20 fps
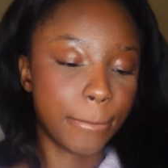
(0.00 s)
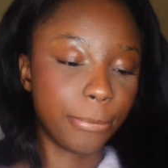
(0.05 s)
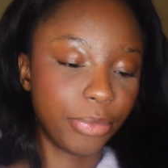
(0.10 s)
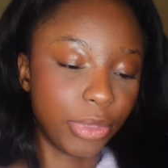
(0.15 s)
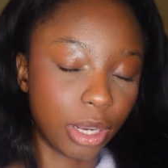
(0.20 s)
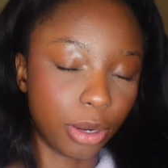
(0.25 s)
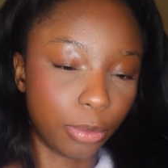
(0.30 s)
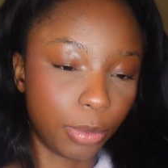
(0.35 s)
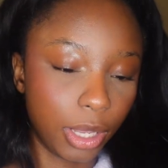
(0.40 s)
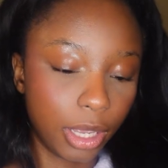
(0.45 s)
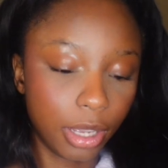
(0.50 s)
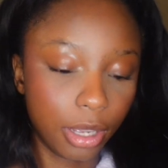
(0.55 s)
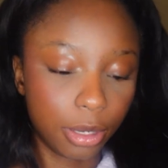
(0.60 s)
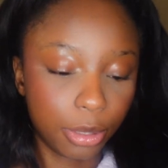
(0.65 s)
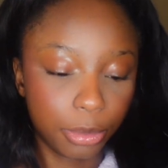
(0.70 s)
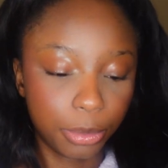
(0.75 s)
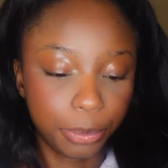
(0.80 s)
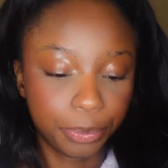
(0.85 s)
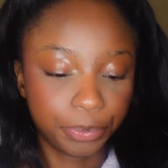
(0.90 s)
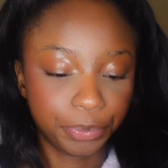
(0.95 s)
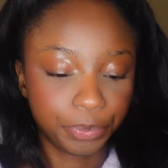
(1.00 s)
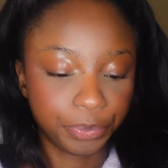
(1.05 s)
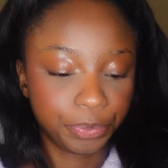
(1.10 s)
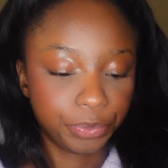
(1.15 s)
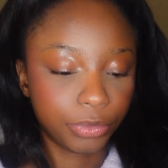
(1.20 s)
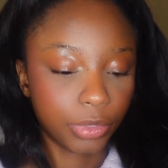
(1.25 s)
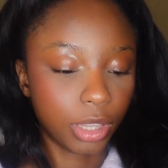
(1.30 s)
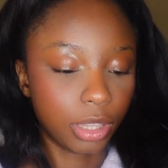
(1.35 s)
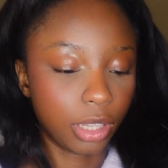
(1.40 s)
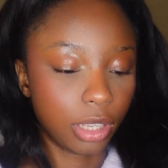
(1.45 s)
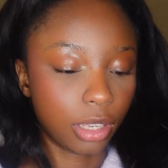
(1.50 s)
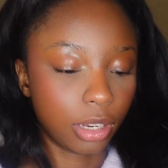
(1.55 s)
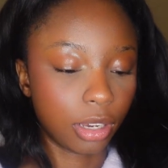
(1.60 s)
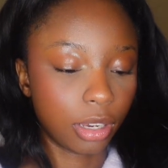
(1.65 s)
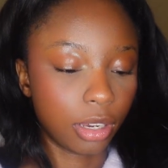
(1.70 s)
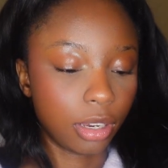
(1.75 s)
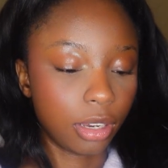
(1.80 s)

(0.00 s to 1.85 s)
There we go. And then